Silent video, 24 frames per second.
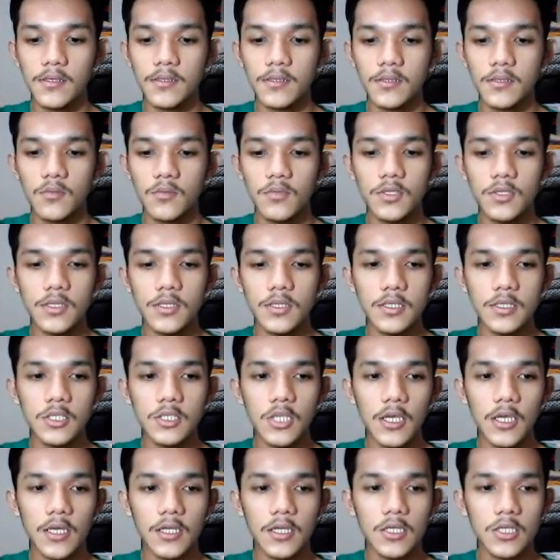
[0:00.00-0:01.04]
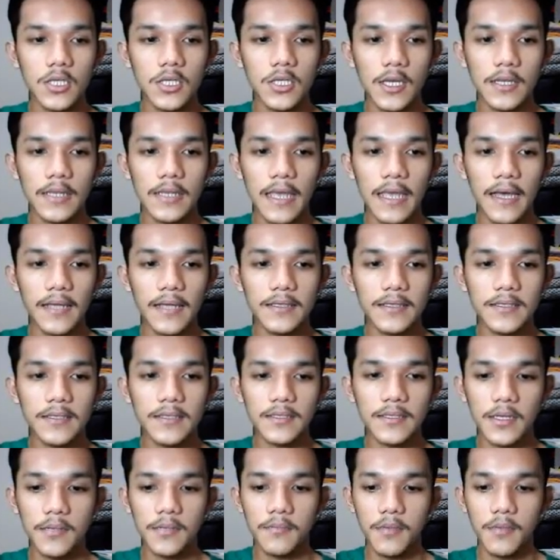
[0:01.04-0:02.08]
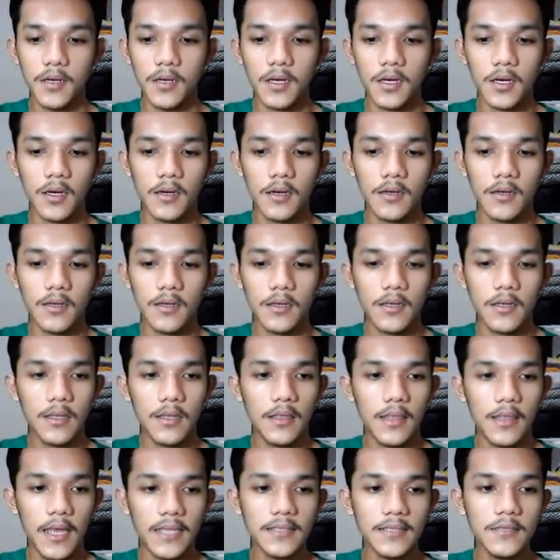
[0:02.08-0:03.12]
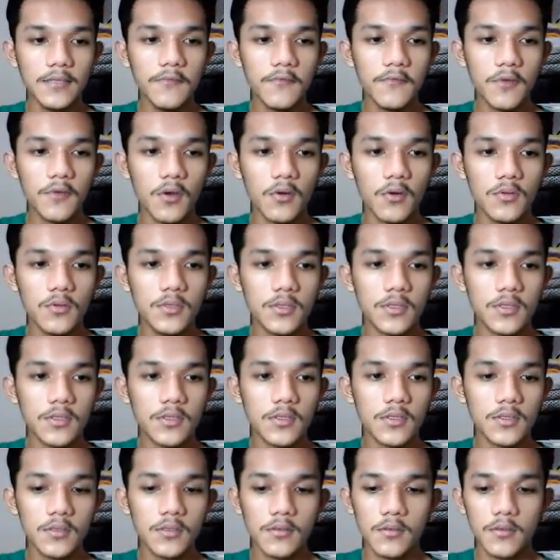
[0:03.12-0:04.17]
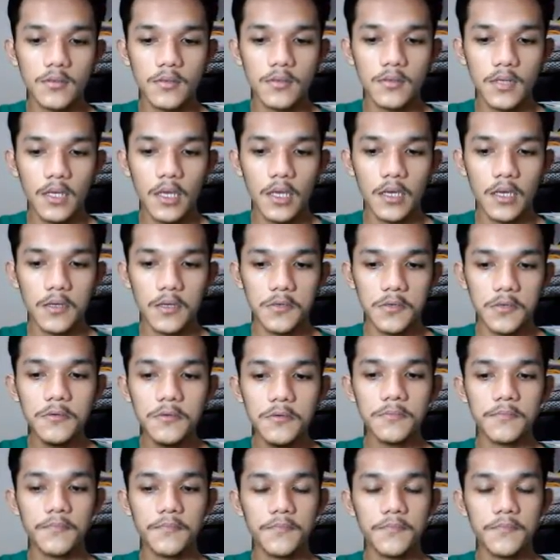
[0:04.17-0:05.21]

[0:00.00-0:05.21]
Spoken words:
So we just change and add some lines of codes here,